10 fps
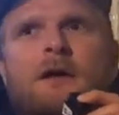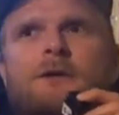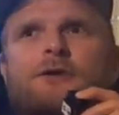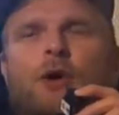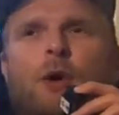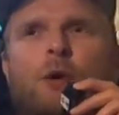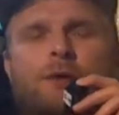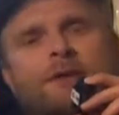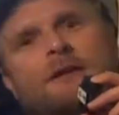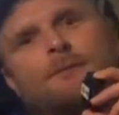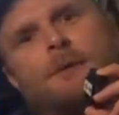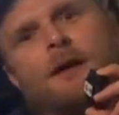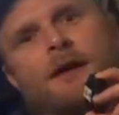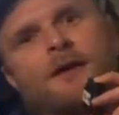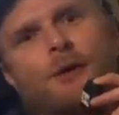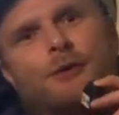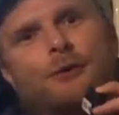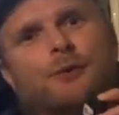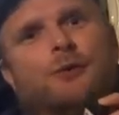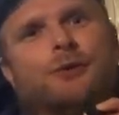So that is my
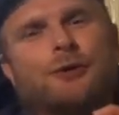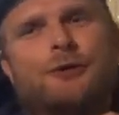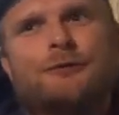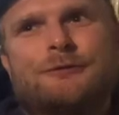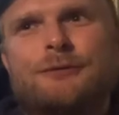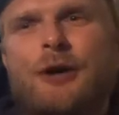also